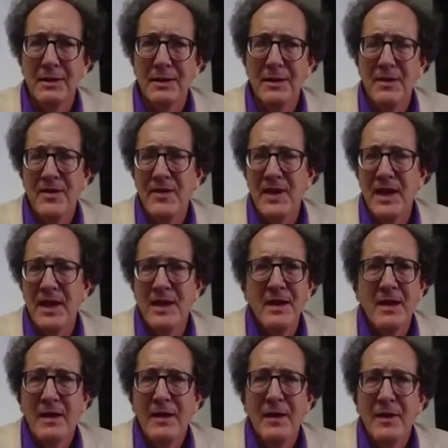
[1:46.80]
then
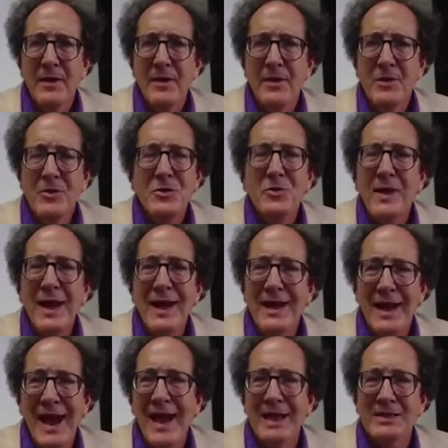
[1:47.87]
you can't
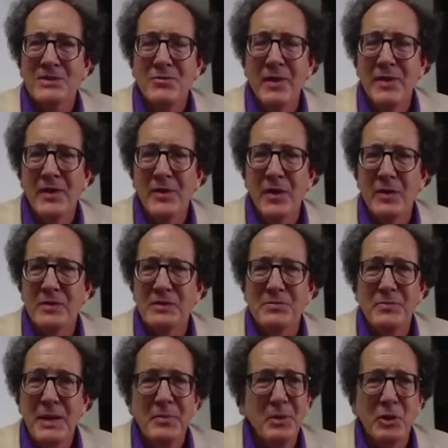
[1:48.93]
ask whether those
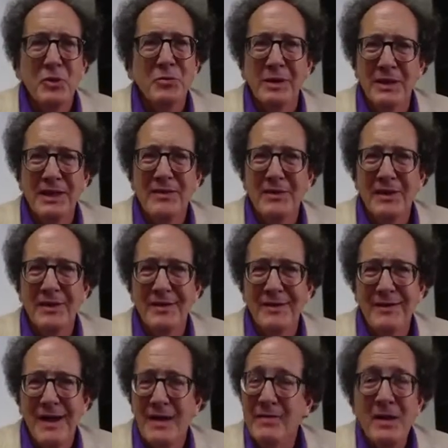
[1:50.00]
people who believe it
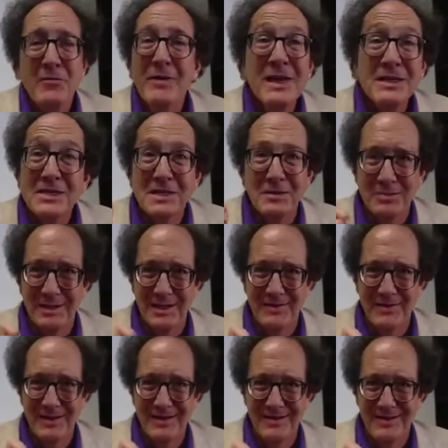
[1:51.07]
have any reason to believe
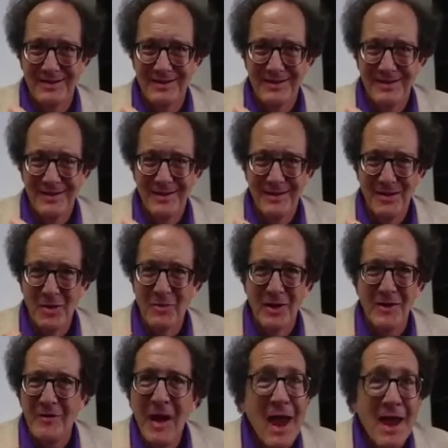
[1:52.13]
it, or whether
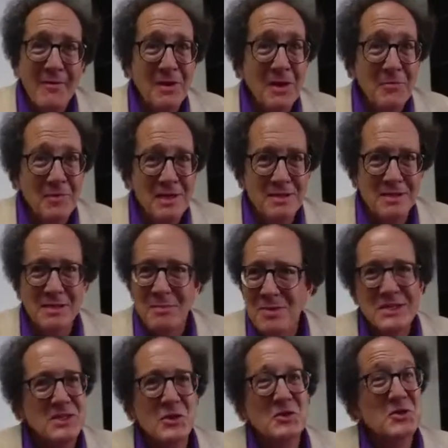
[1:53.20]
I have any reason to be
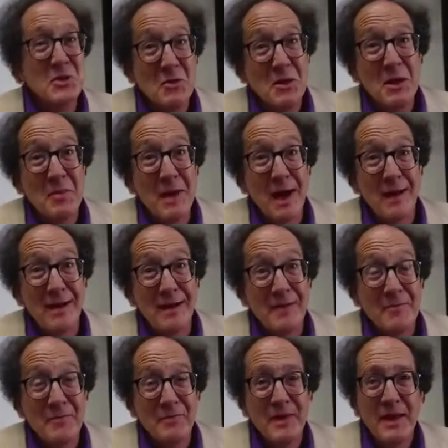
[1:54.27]
so certain about it.
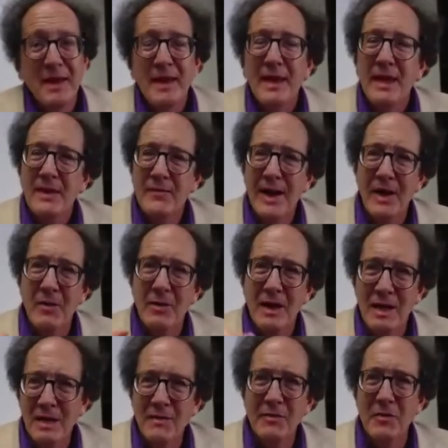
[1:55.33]
If I don't
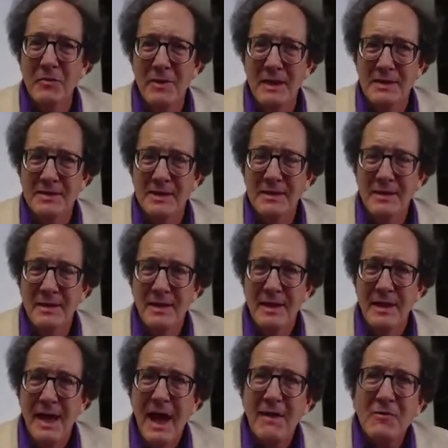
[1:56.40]
give the reason,
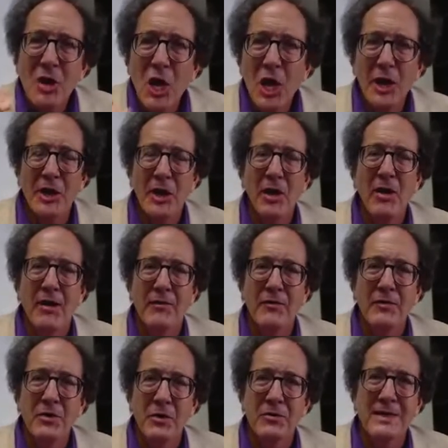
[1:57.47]
I've cut off
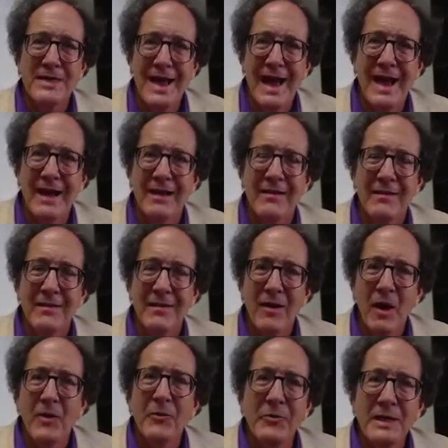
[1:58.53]
your attack on
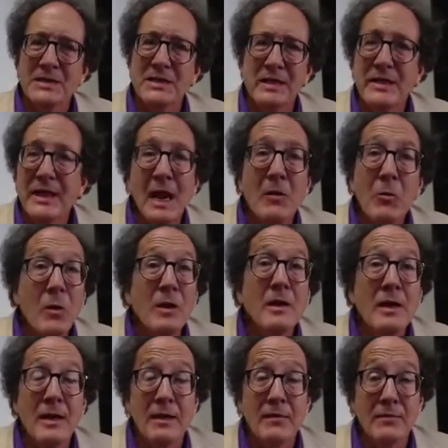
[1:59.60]
the reason that I would
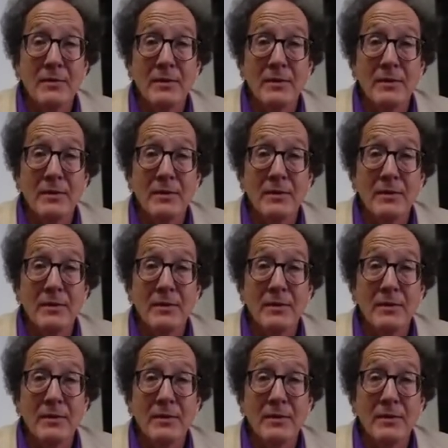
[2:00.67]
give.